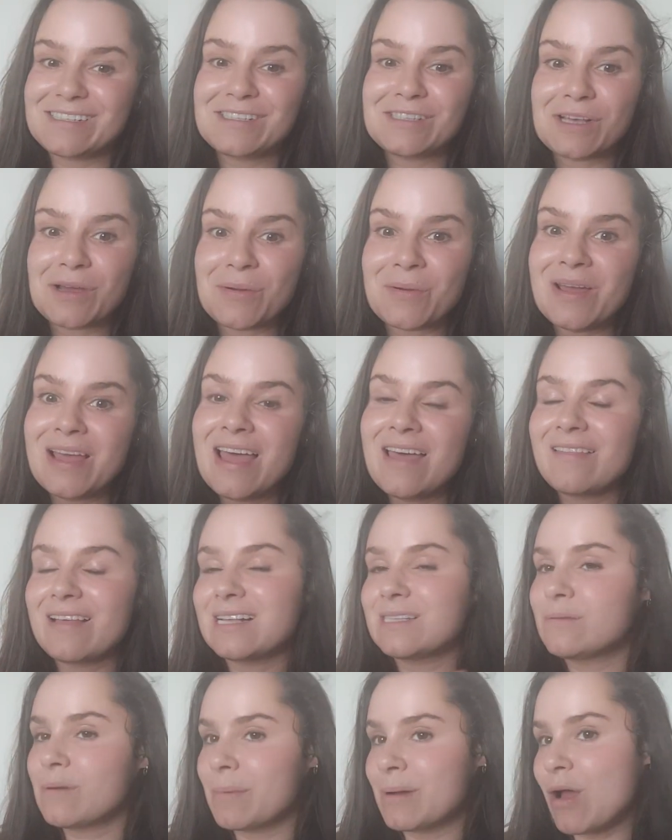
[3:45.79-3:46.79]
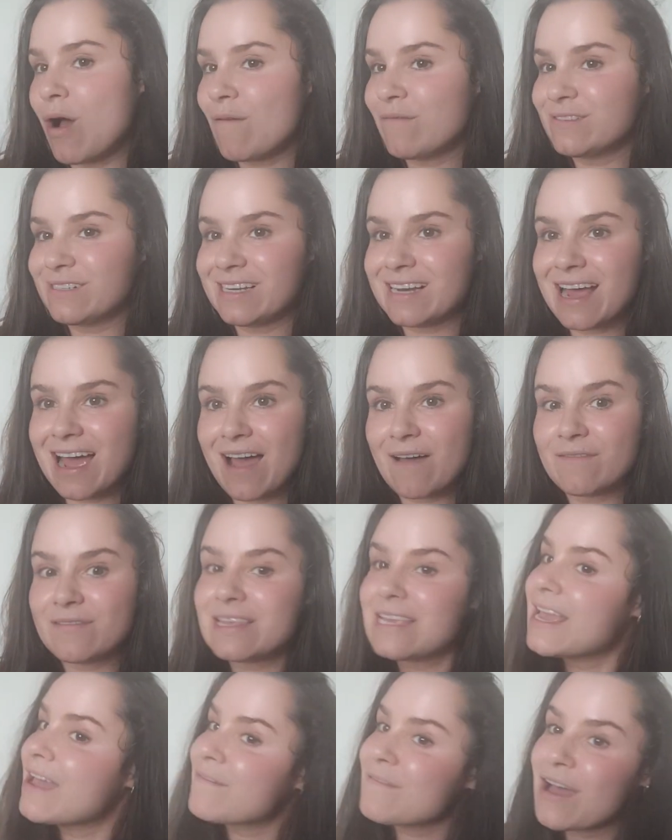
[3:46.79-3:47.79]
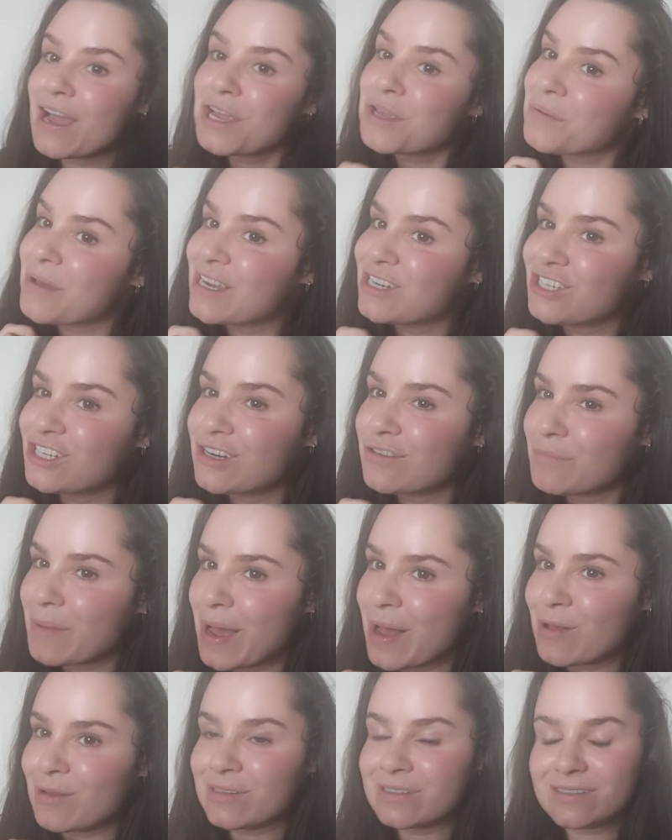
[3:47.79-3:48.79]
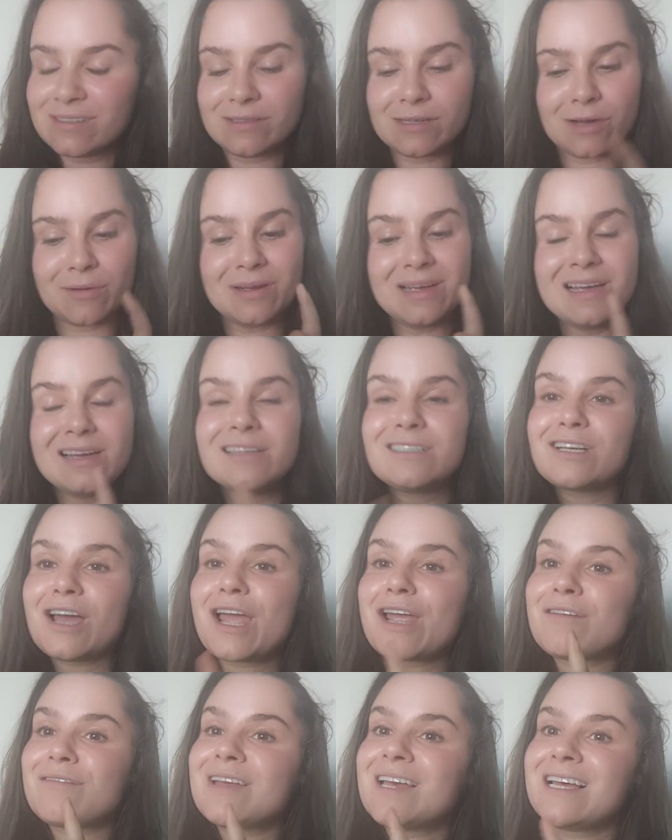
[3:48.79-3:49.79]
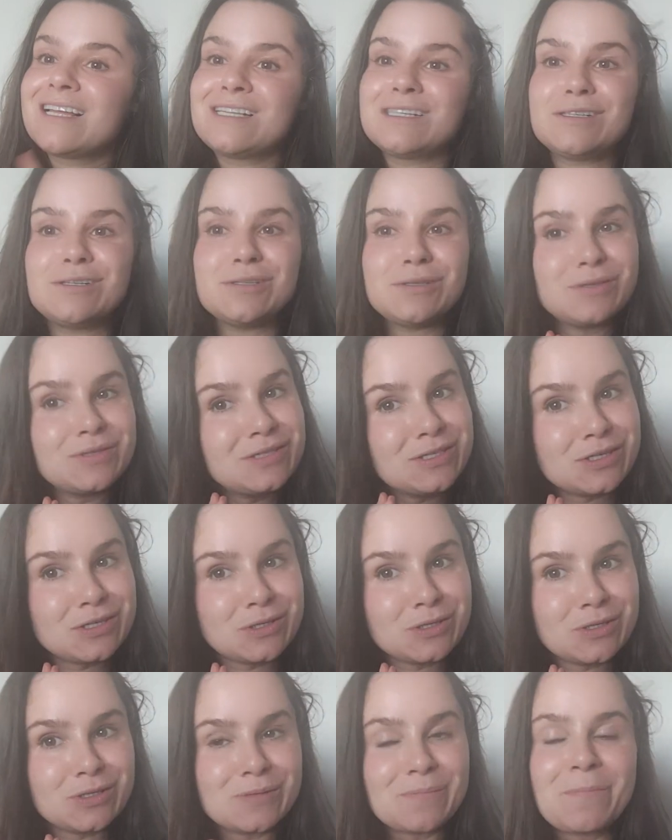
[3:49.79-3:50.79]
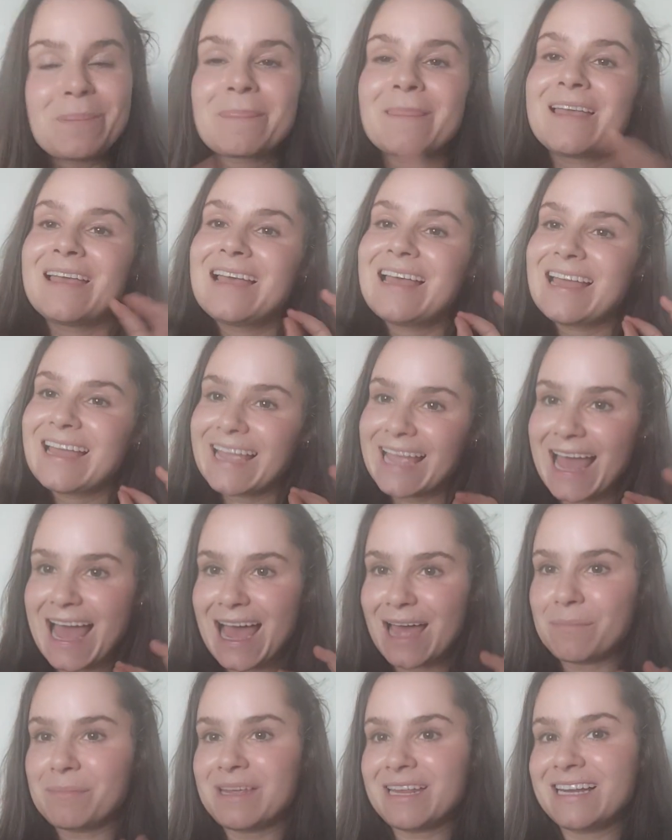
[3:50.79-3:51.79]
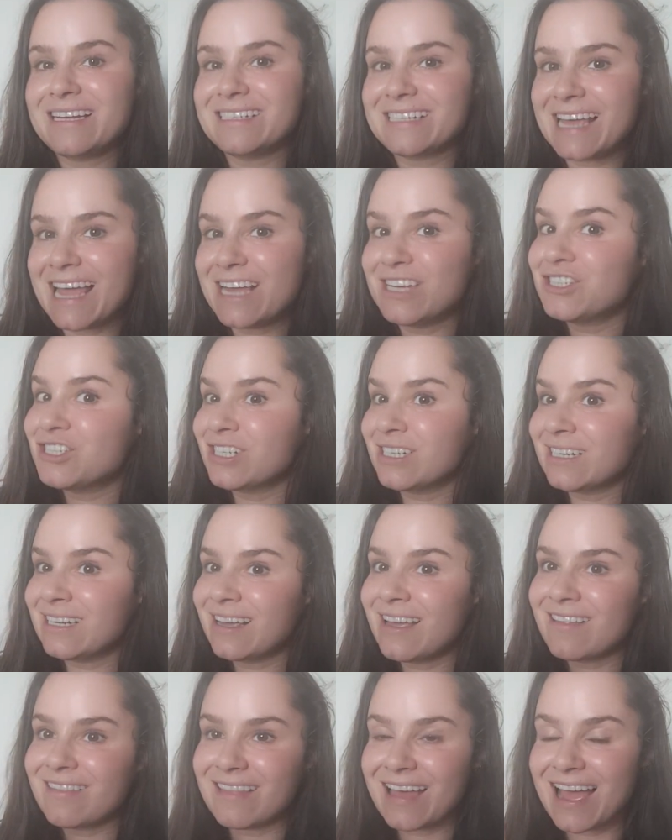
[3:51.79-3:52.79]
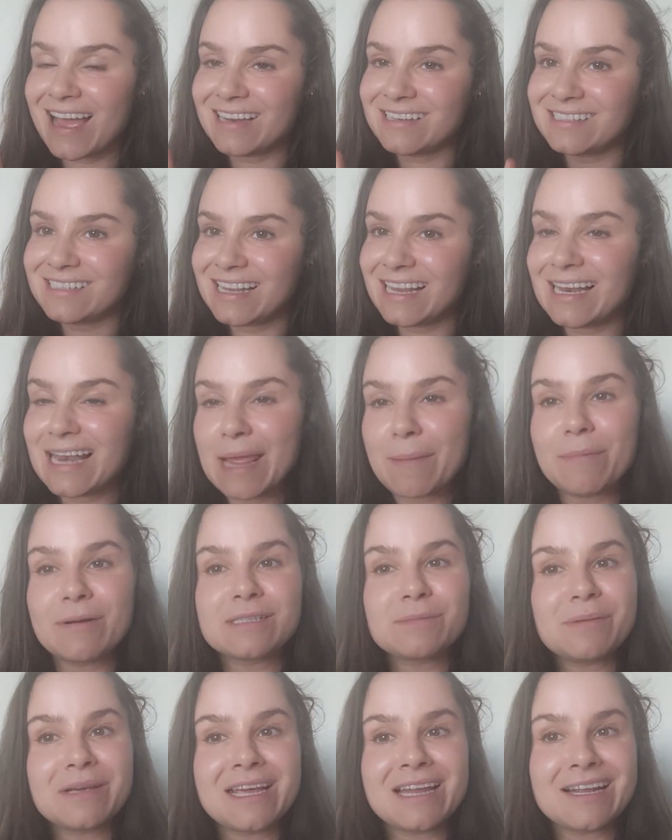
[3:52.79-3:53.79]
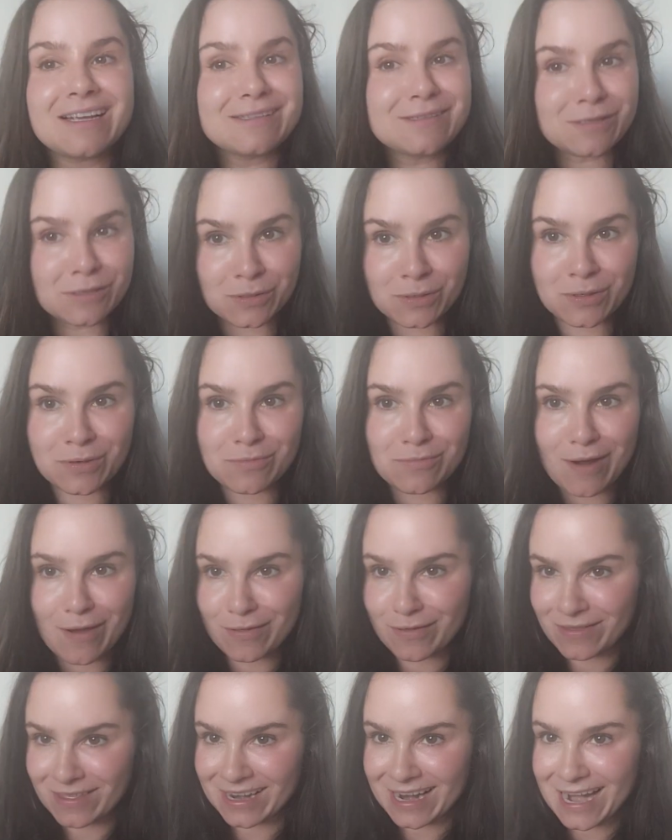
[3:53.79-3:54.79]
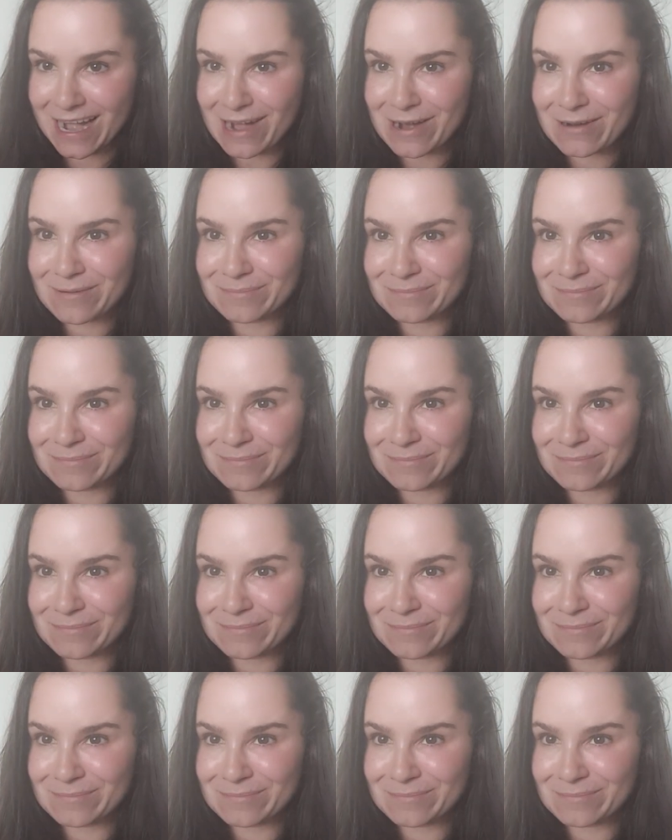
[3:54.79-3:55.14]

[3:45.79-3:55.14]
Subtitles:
So that's where we often have the evacuation of bowels. So diarrhea, loose stool can be an indication that labor is beginning sooner rather than later.